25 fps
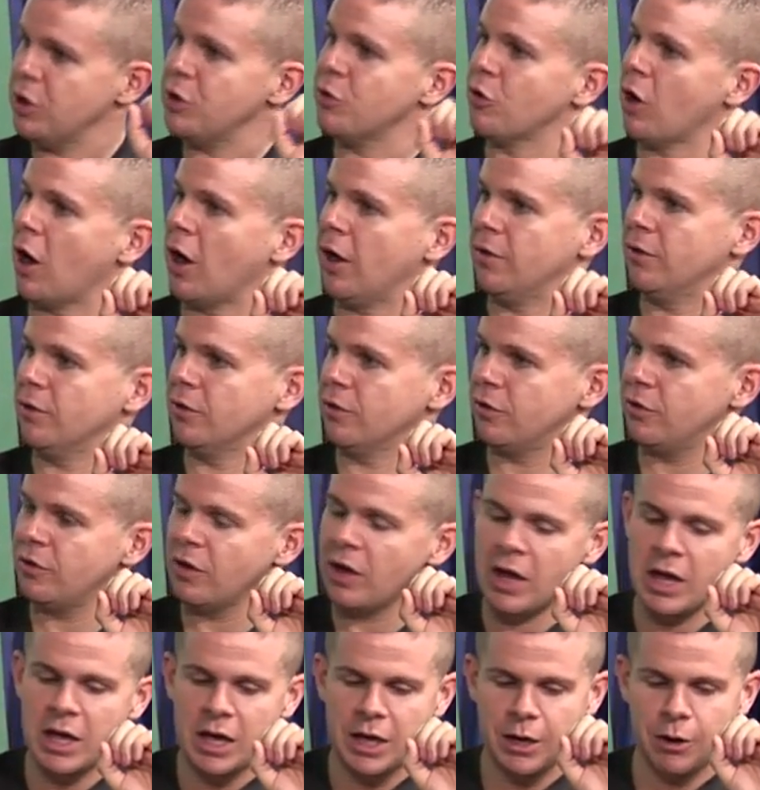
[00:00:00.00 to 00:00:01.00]
runs.
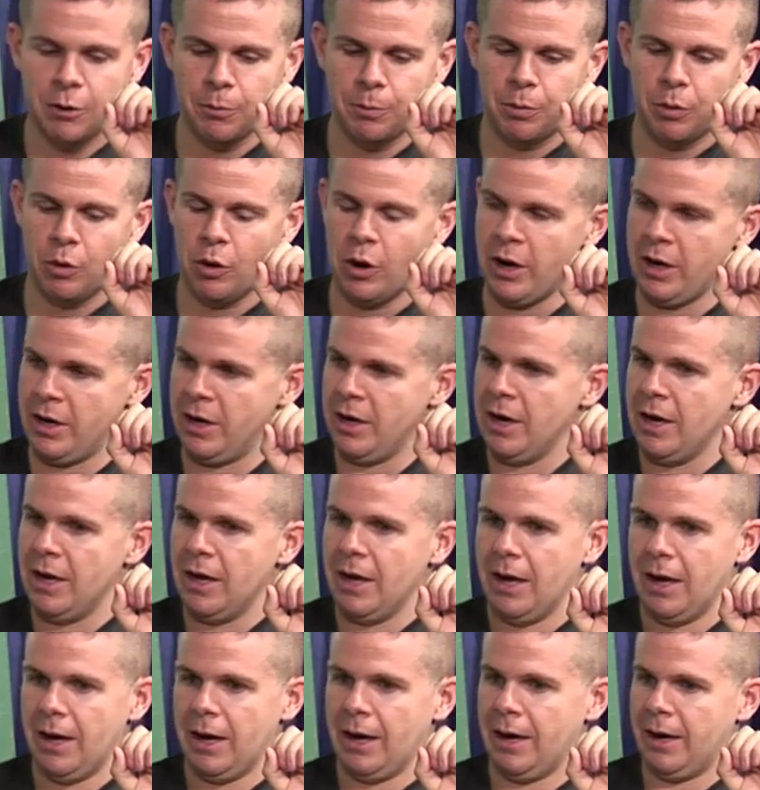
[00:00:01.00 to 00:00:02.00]
He'll put
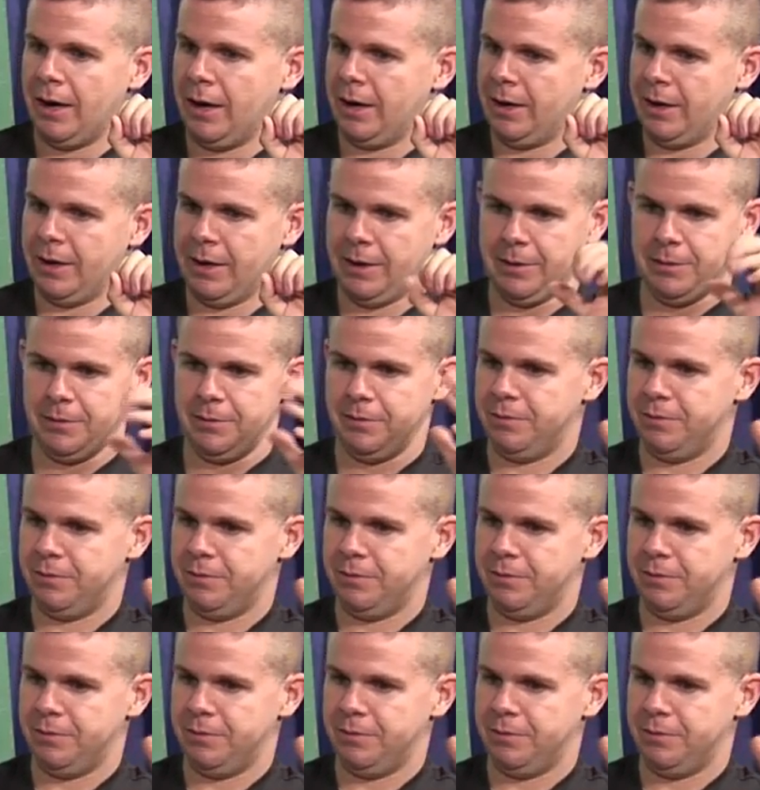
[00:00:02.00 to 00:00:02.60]
uh,